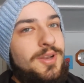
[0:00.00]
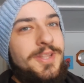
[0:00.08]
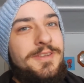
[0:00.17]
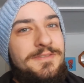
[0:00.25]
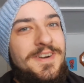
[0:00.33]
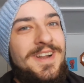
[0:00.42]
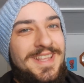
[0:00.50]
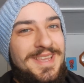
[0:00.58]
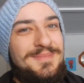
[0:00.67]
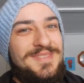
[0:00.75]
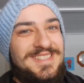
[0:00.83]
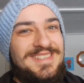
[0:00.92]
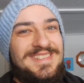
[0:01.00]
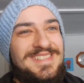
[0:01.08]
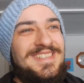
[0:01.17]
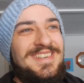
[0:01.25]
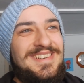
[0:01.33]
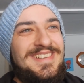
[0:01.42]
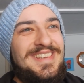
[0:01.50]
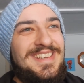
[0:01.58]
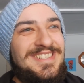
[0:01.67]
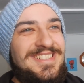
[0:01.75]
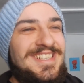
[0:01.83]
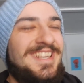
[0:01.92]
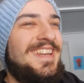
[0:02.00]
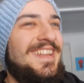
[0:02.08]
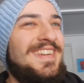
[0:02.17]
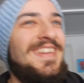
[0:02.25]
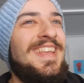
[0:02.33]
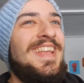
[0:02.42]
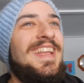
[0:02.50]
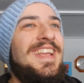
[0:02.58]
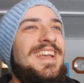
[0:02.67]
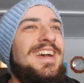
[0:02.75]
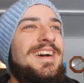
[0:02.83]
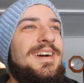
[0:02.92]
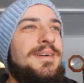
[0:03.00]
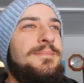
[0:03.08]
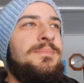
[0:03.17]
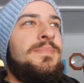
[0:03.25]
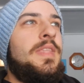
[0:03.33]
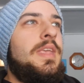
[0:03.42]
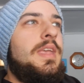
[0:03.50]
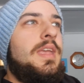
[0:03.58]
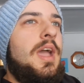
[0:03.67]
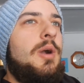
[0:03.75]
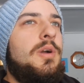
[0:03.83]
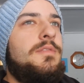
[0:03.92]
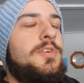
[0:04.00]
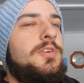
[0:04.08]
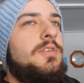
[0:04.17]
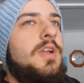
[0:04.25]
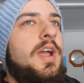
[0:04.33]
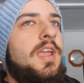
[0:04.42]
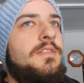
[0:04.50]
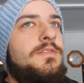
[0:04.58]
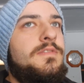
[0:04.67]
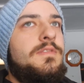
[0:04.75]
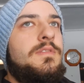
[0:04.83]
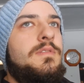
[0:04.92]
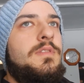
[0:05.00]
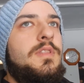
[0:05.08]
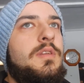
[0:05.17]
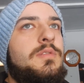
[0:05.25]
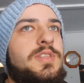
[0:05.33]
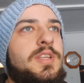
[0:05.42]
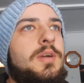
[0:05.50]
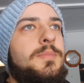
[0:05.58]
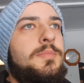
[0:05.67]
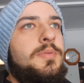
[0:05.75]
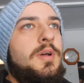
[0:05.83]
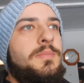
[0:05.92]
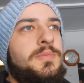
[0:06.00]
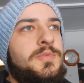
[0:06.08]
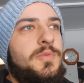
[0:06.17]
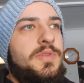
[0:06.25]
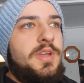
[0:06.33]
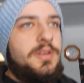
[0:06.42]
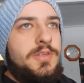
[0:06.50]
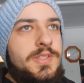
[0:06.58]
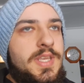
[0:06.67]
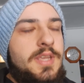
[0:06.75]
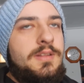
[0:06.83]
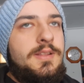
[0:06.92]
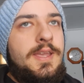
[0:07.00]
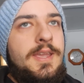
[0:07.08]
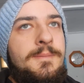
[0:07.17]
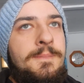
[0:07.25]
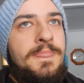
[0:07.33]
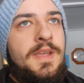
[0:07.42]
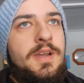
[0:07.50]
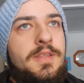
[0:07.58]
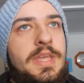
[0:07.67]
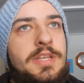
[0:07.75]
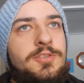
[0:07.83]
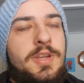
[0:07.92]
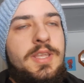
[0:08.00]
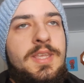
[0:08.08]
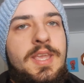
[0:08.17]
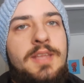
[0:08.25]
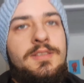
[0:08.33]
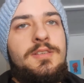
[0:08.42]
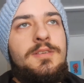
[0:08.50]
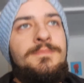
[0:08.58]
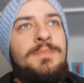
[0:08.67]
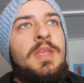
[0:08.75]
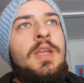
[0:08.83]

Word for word: really funny episode, so you guys should check it out. Um, however, I've there was a couple problems with Undertale and uh, that Dragon Cancer.